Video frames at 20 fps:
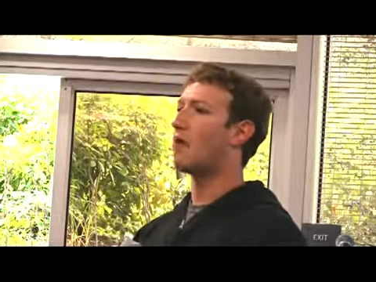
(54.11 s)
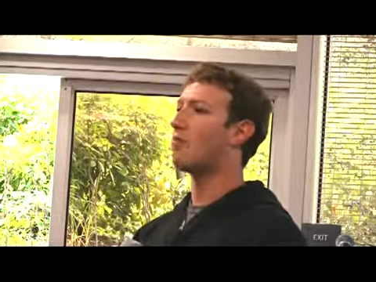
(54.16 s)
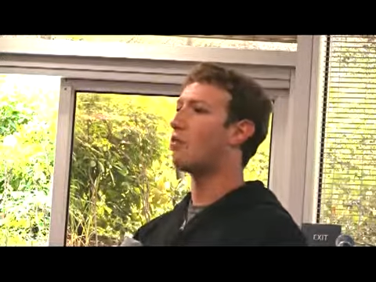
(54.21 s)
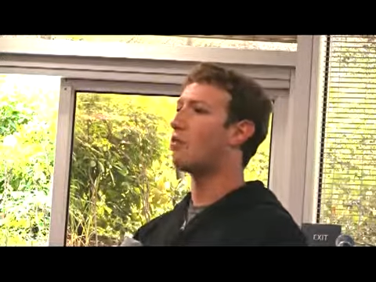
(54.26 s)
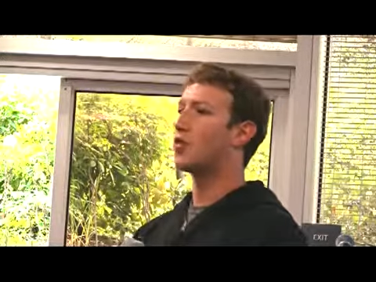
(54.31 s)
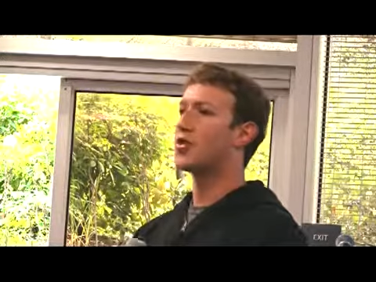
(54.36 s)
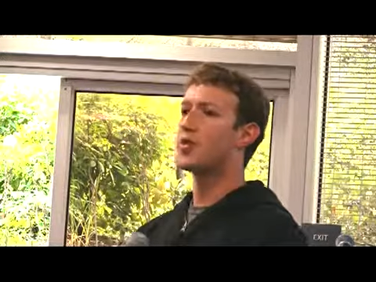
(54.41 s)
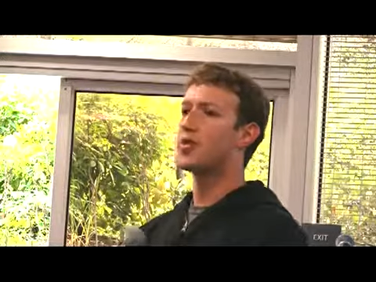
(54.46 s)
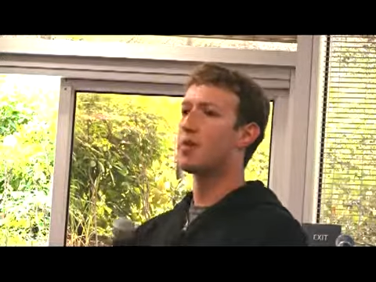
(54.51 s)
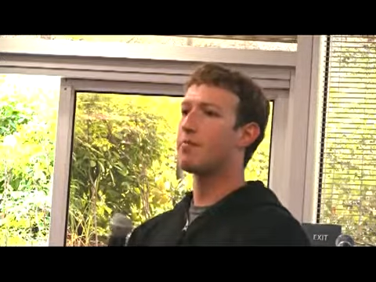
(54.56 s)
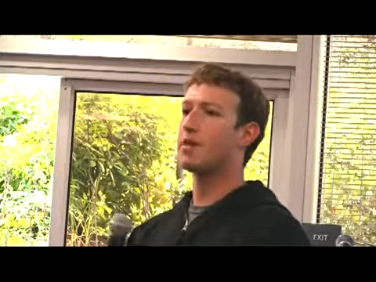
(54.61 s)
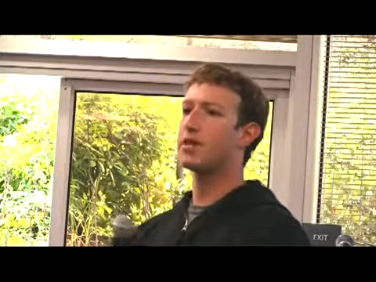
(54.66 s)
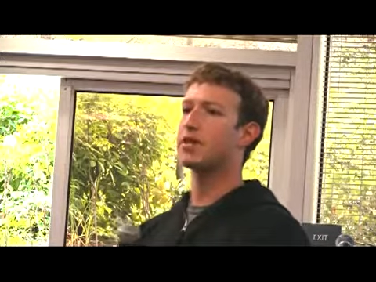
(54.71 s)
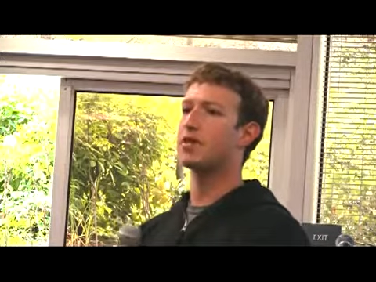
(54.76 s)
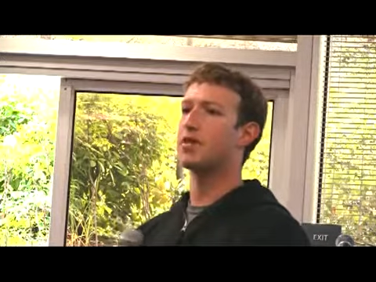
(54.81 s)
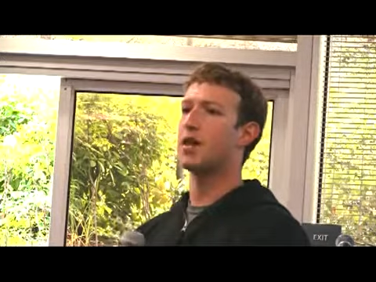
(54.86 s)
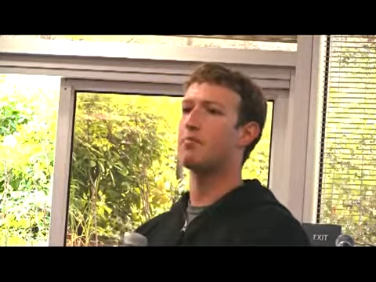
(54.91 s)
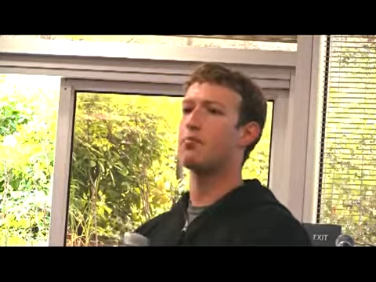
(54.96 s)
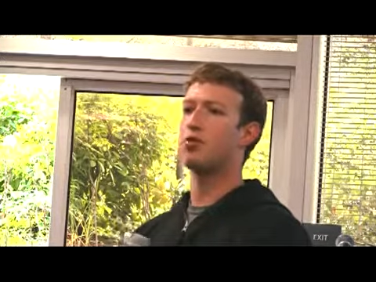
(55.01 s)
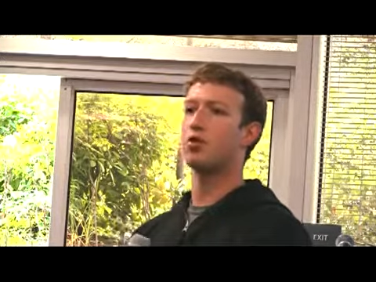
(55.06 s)
we think that makes a
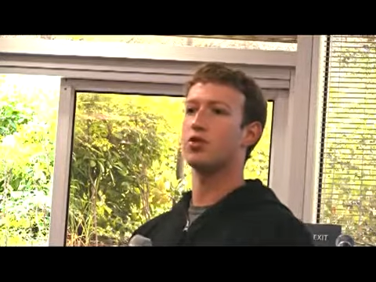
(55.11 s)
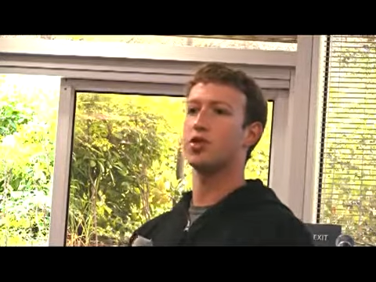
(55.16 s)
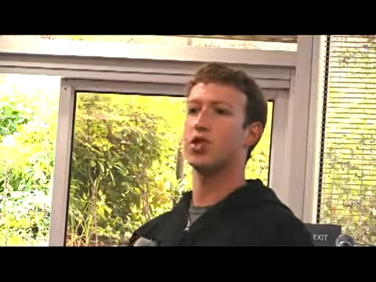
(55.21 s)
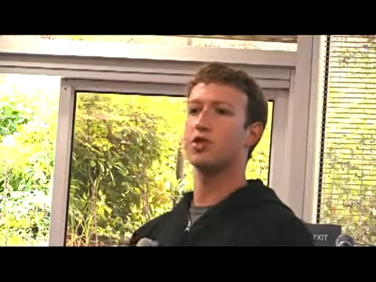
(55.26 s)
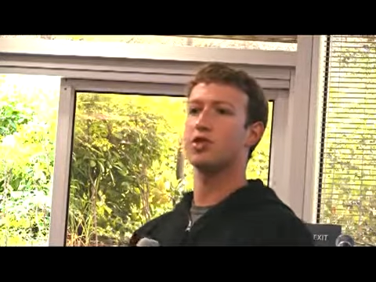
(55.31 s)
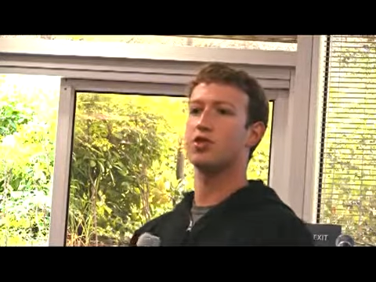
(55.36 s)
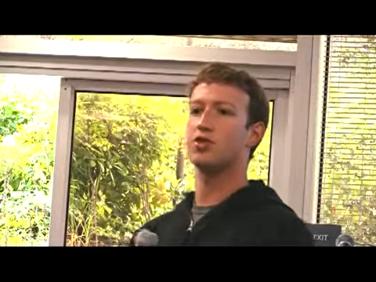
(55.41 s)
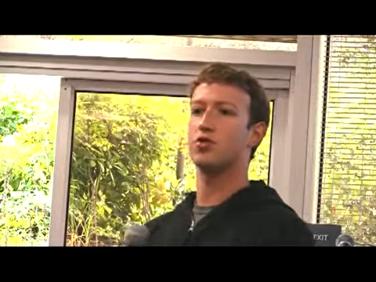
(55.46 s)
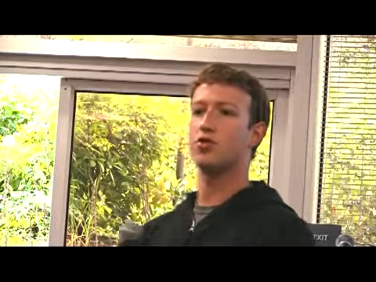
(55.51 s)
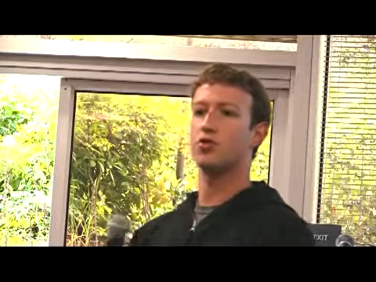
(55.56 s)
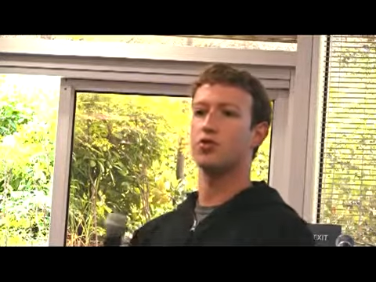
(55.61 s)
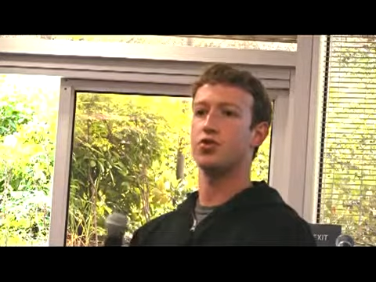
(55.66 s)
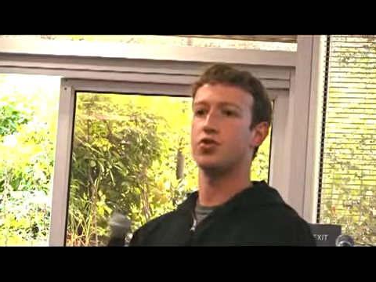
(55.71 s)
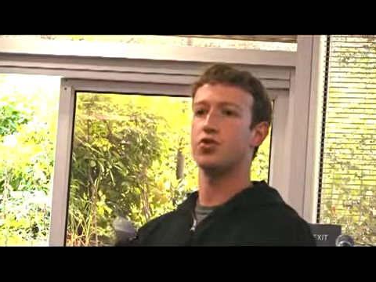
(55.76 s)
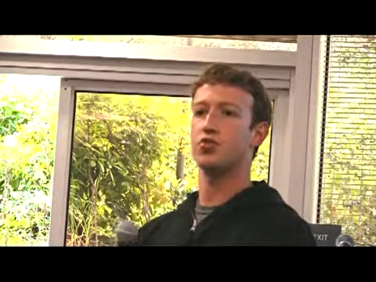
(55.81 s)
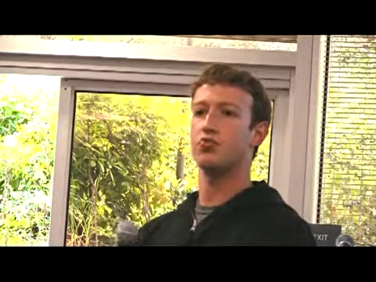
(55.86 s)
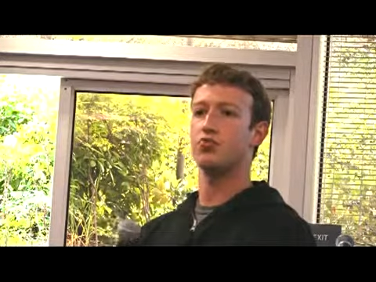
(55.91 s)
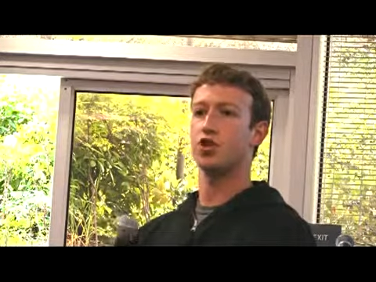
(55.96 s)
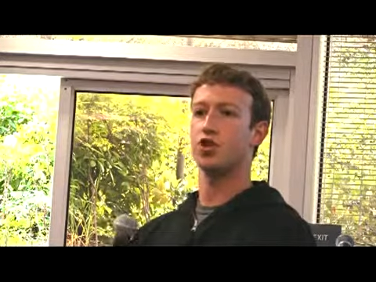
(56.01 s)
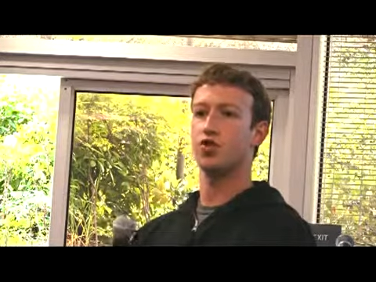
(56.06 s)
lot more sense to
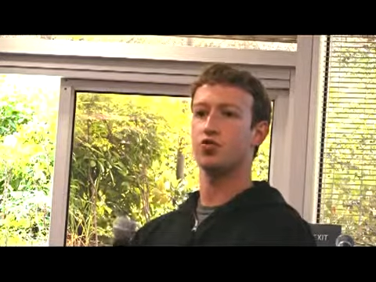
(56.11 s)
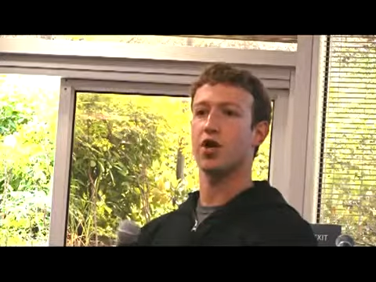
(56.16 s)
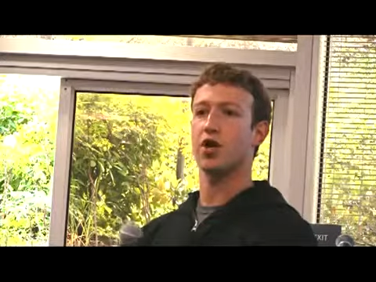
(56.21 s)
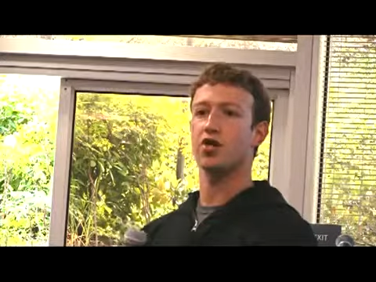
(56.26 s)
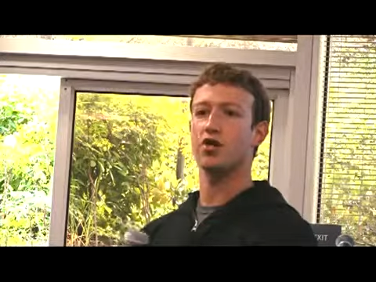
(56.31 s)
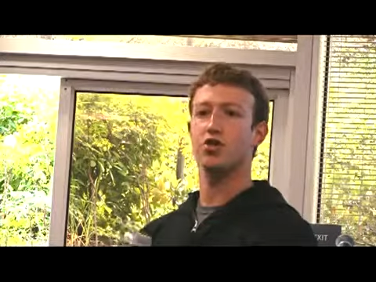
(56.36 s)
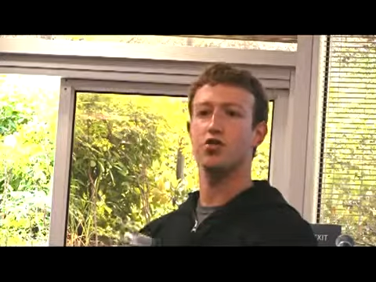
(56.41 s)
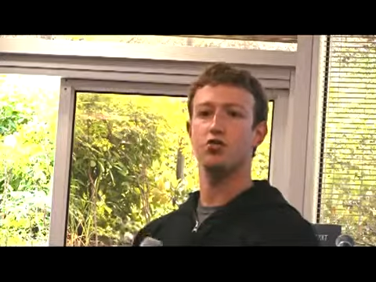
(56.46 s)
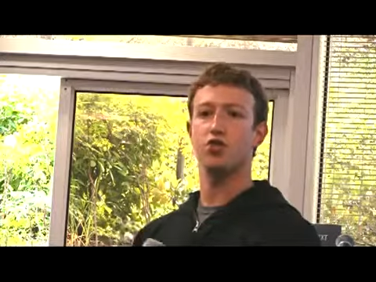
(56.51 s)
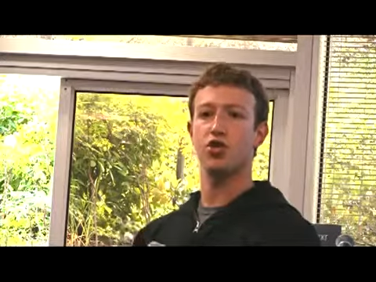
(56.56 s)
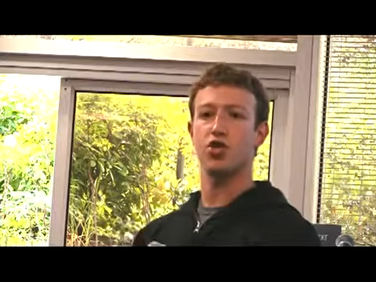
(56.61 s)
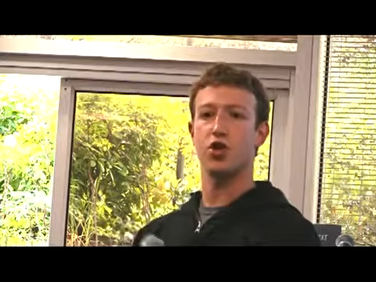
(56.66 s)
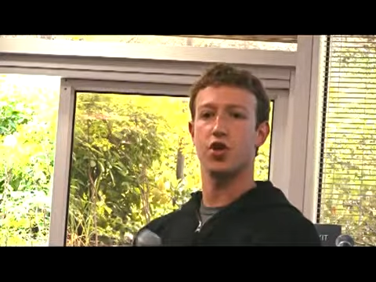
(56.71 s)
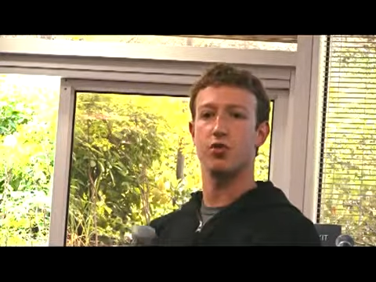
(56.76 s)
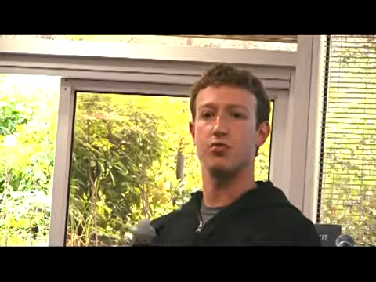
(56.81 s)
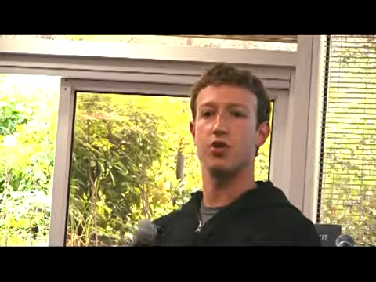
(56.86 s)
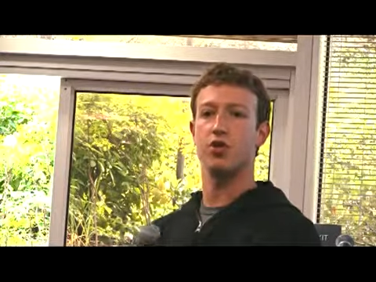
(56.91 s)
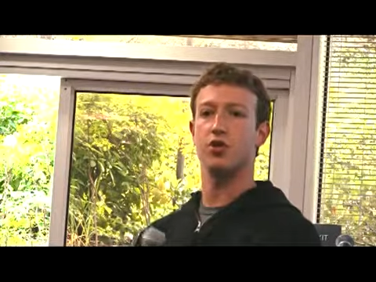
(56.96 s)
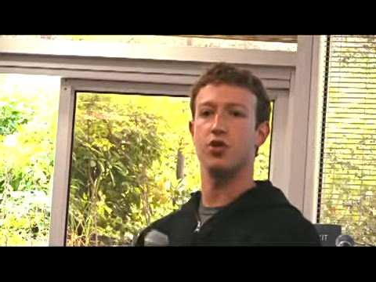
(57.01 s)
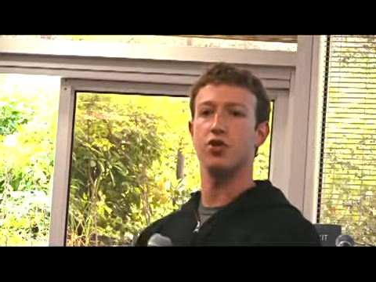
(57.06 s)
restrict to just the
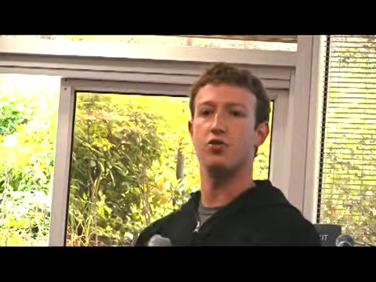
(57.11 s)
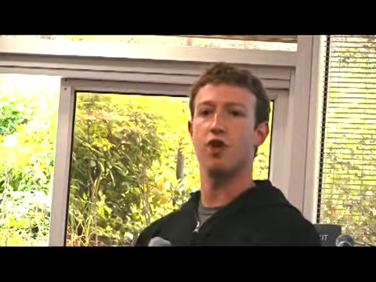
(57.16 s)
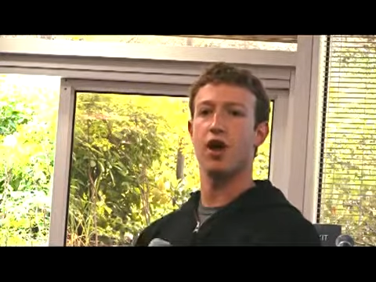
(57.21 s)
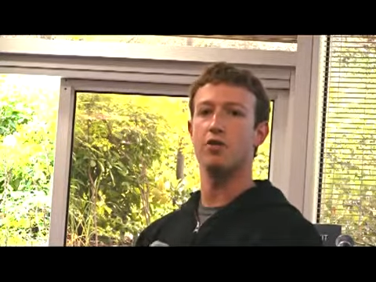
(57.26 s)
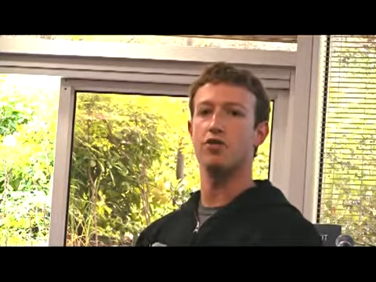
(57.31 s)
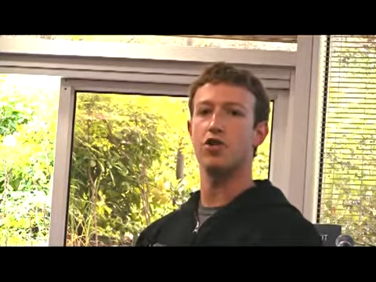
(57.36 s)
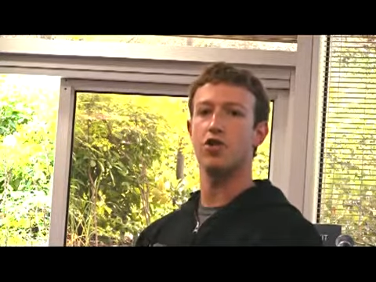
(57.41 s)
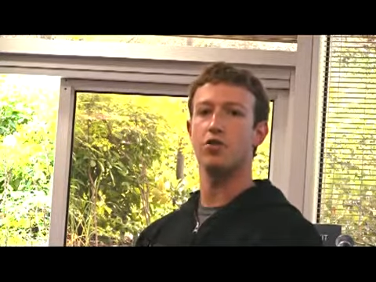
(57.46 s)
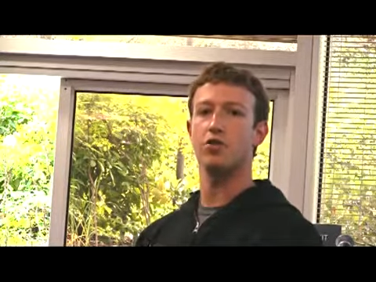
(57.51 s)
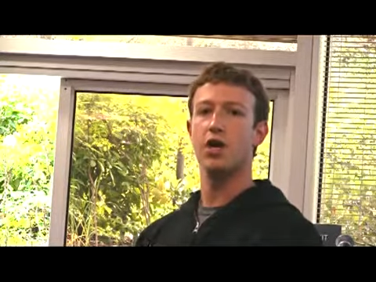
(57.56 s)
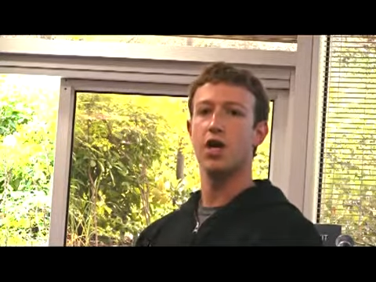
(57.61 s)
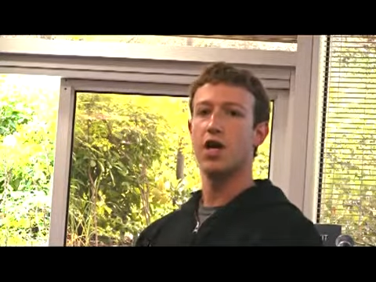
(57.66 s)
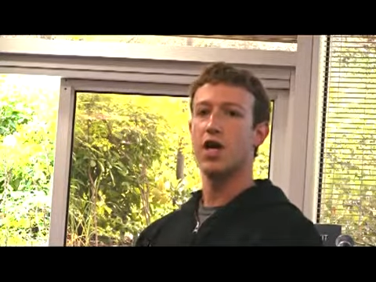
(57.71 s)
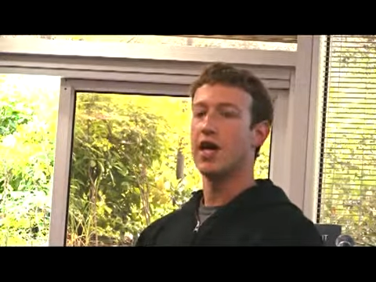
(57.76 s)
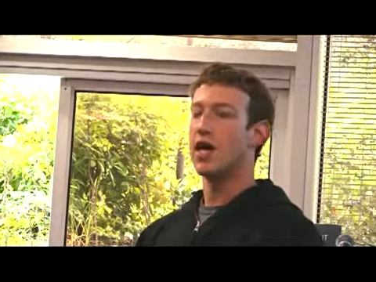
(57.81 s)
community around you.